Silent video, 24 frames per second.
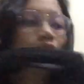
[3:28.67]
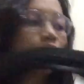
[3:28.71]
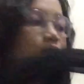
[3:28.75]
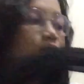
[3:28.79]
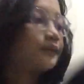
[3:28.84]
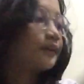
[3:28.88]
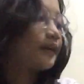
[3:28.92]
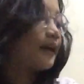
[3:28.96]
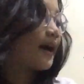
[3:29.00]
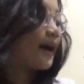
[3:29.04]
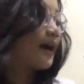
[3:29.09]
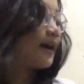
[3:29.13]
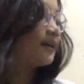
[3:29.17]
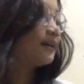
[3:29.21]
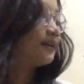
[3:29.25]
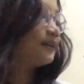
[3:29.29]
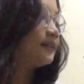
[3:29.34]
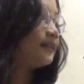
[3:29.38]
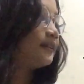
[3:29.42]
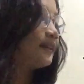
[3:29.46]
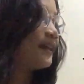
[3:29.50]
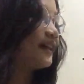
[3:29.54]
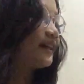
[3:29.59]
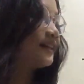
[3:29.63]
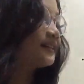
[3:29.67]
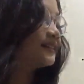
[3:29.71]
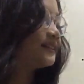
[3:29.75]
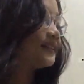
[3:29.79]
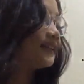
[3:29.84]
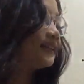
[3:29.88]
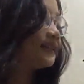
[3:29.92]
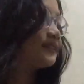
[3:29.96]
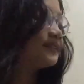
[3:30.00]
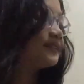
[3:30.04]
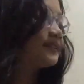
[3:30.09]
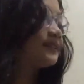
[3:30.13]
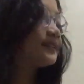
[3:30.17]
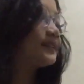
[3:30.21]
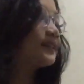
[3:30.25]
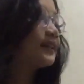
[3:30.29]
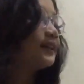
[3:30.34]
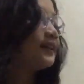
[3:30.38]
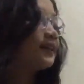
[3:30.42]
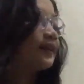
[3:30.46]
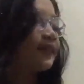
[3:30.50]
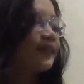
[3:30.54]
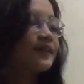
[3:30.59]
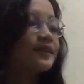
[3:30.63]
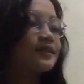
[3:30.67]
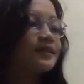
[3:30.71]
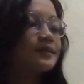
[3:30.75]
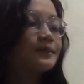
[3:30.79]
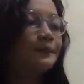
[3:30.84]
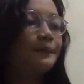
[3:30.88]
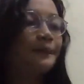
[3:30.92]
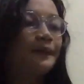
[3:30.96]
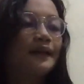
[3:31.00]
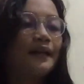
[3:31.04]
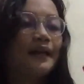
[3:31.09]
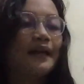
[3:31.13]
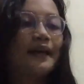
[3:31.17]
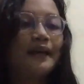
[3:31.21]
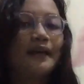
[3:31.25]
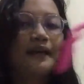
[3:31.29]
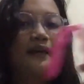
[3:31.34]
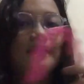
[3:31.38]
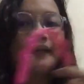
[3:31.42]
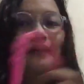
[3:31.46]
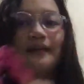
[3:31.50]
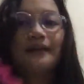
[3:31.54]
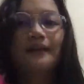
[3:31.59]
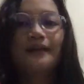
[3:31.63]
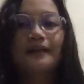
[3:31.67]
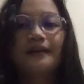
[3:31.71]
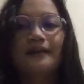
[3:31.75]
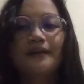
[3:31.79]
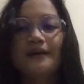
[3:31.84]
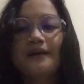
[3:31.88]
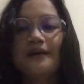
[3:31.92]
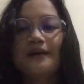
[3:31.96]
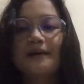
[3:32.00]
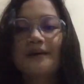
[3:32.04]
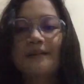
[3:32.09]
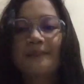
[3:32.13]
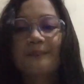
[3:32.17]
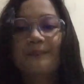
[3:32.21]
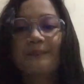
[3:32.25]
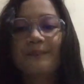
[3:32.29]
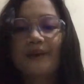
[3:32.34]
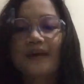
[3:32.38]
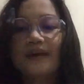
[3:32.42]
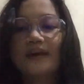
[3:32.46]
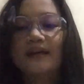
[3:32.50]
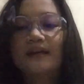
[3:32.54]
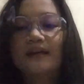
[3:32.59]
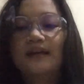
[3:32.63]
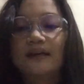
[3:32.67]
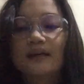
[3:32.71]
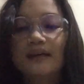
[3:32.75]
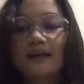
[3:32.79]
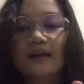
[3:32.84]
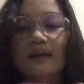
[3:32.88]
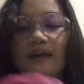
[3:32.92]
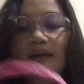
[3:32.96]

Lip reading: So yeah, next is this plain pink